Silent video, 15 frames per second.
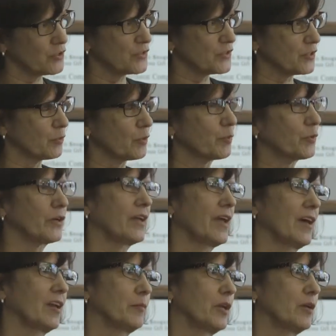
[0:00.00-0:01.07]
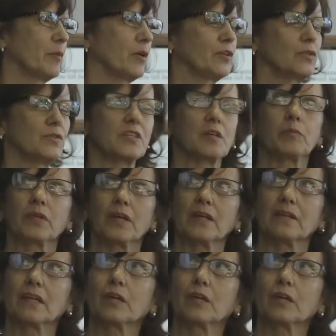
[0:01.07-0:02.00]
and so we're pretty adamant about using plain